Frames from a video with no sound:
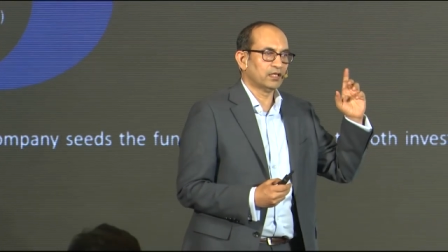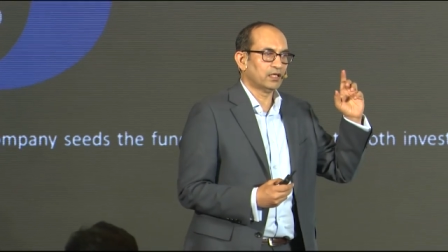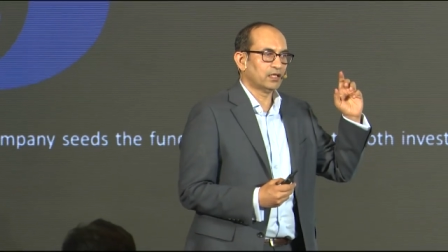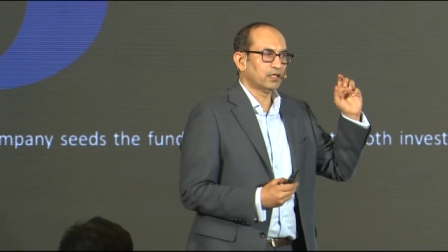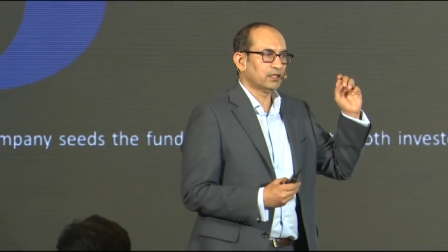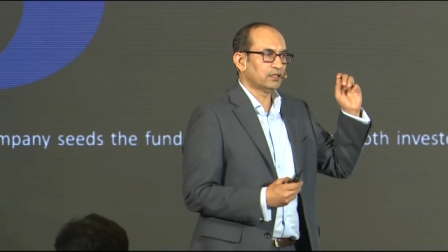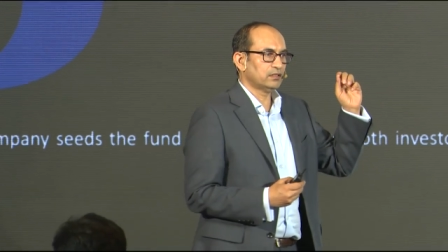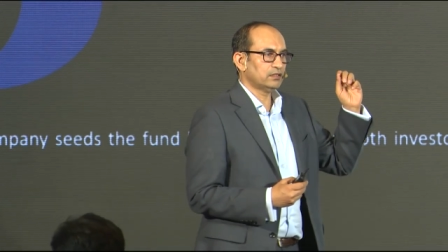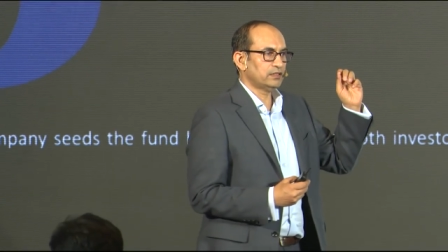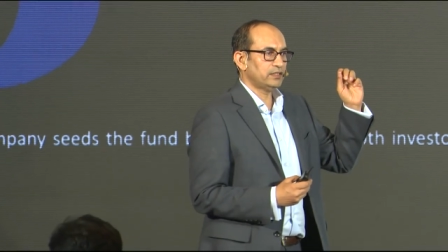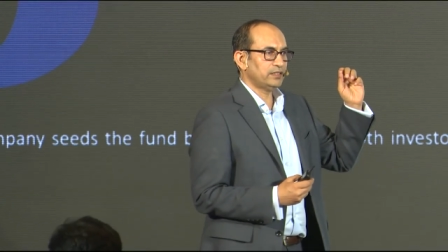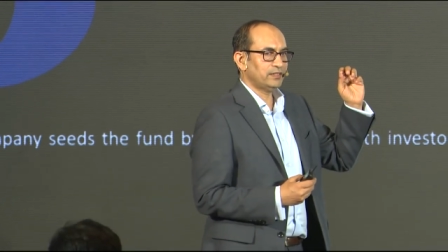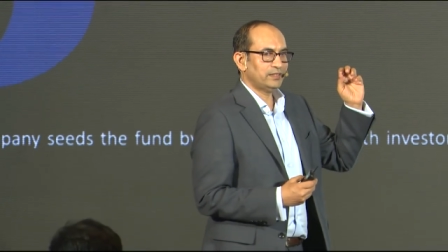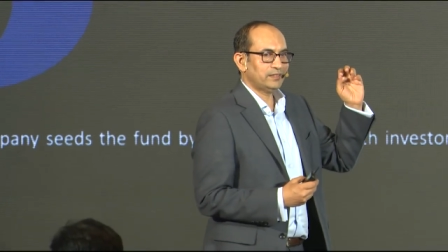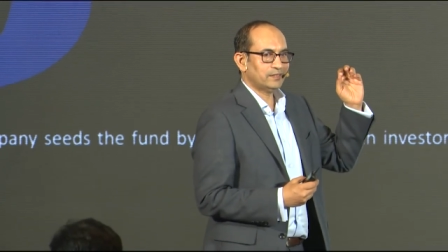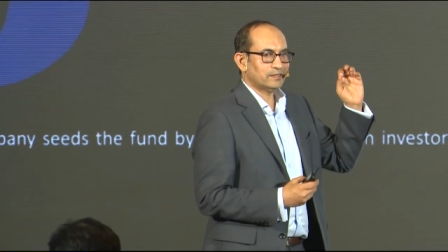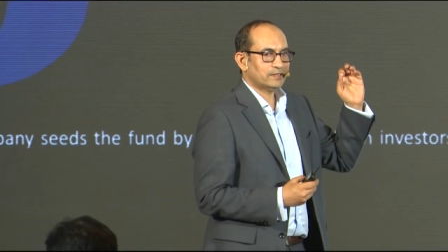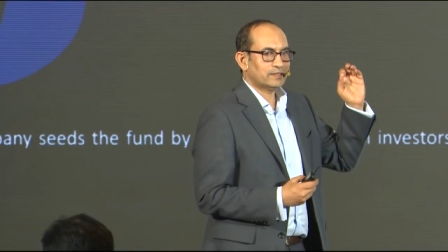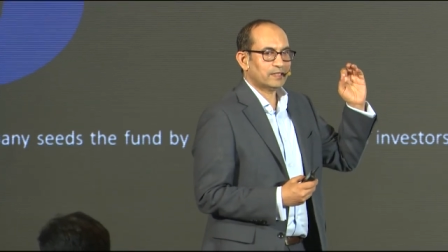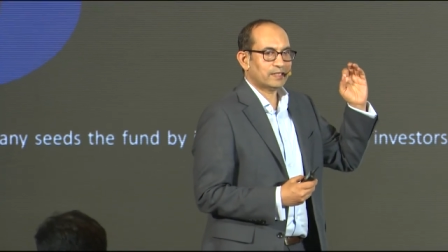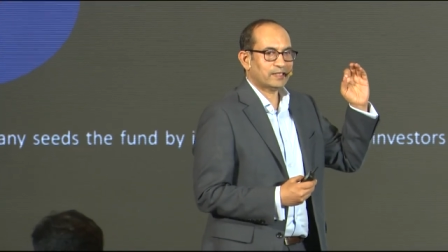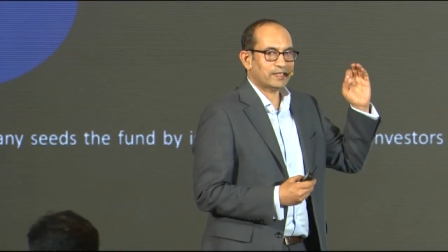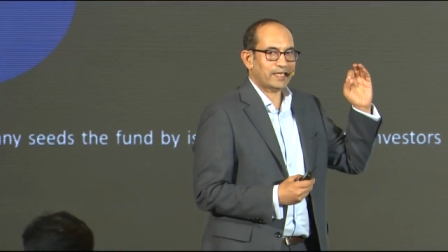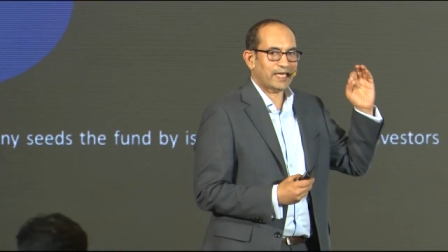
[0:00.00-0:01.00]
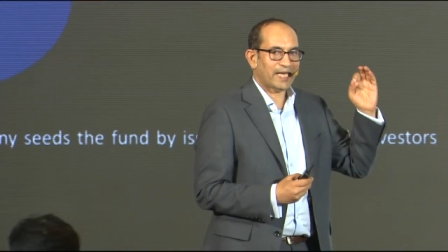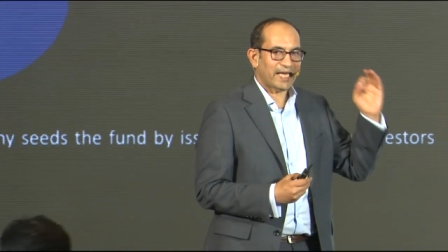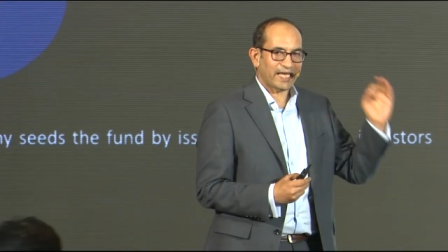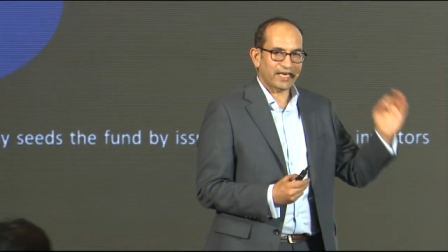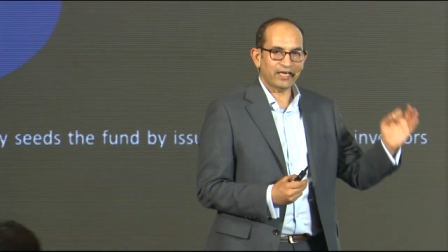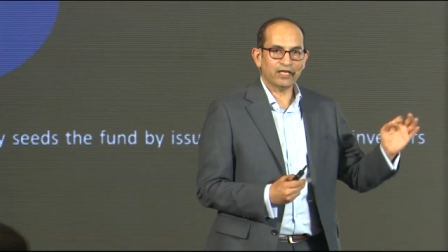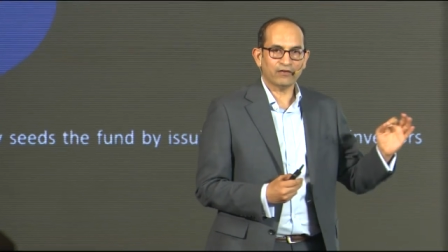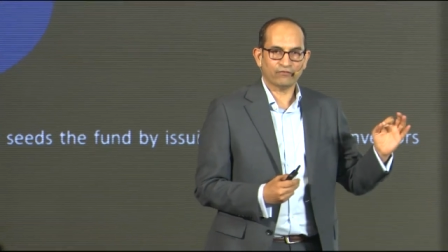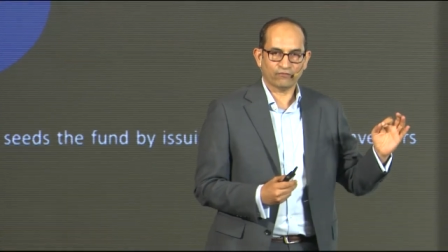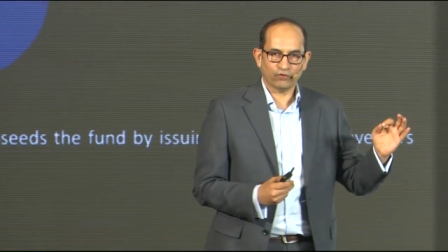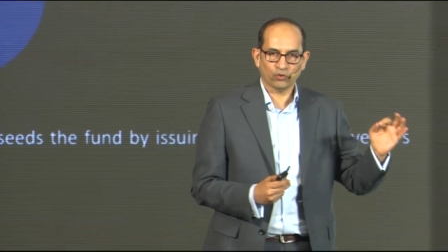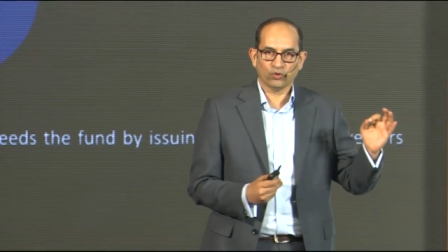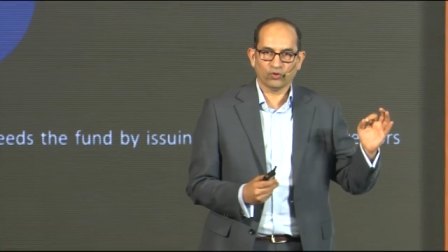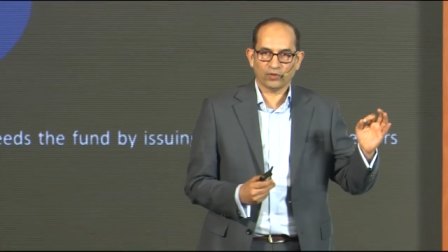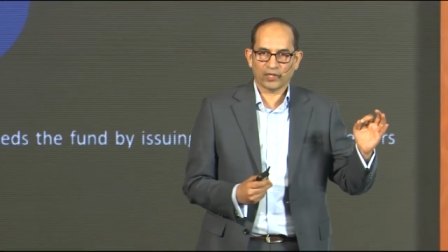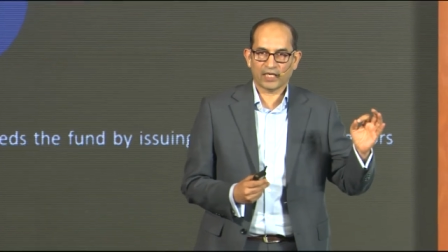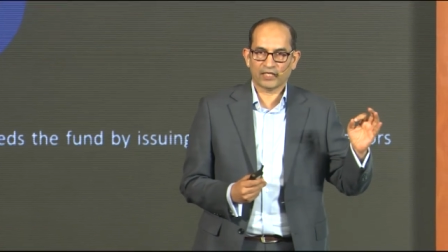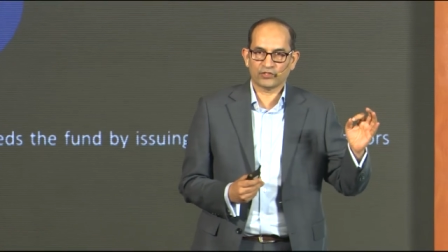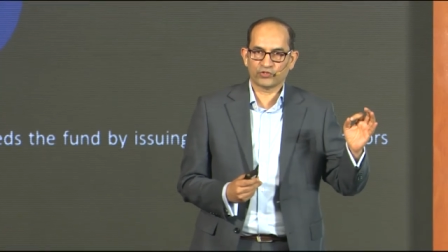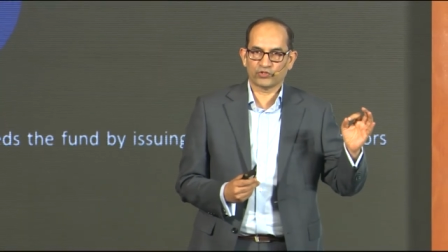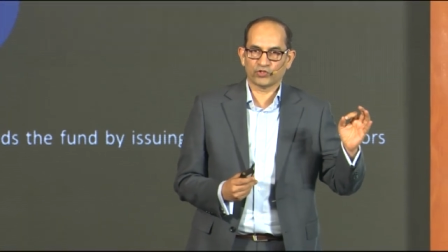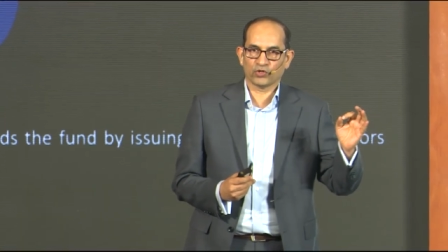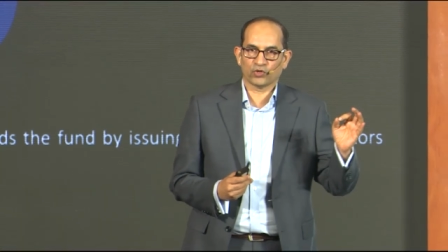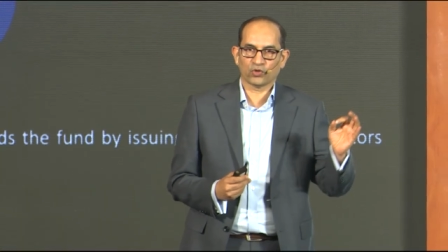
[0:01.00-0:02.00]
the NFO,
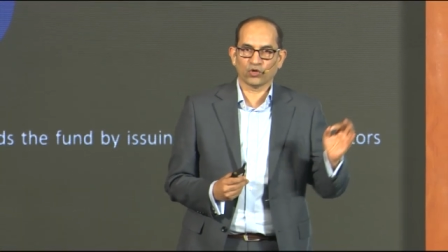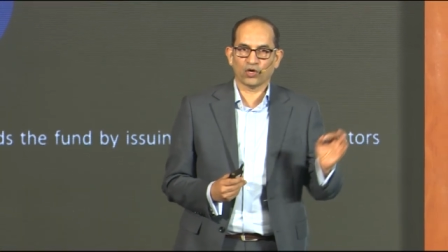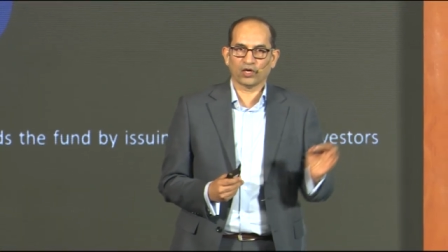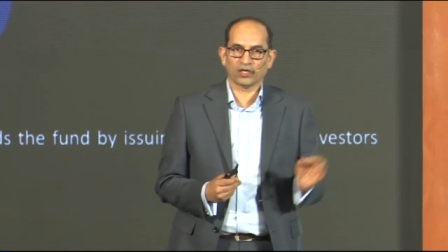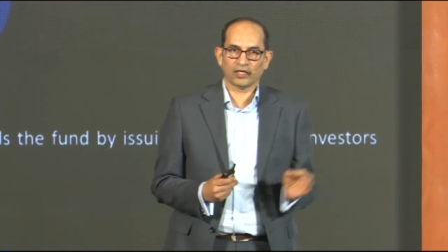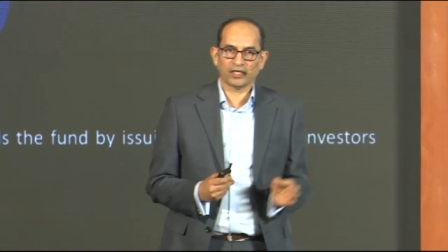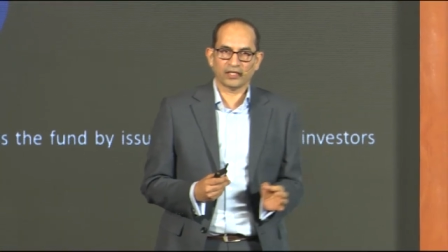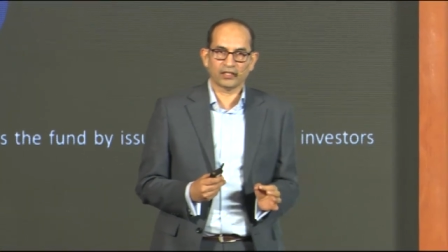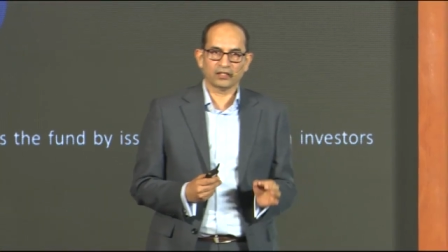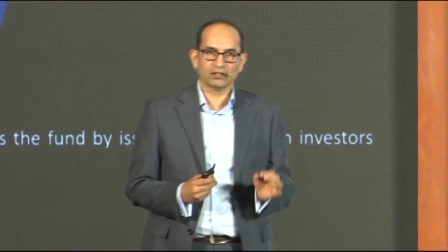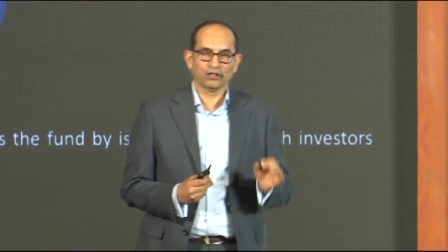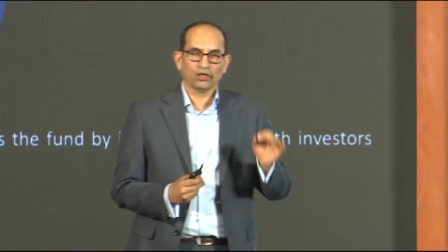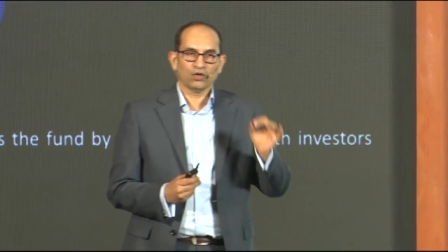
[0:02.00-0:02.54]
as you call it,